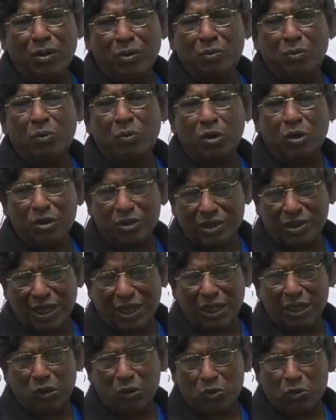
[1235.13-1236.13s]
more
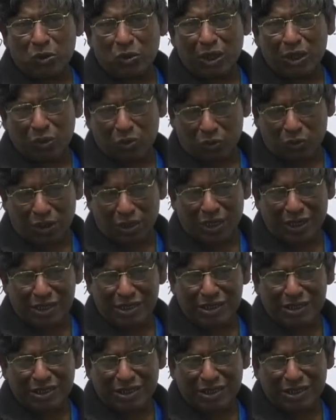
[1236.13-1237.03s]
than one words.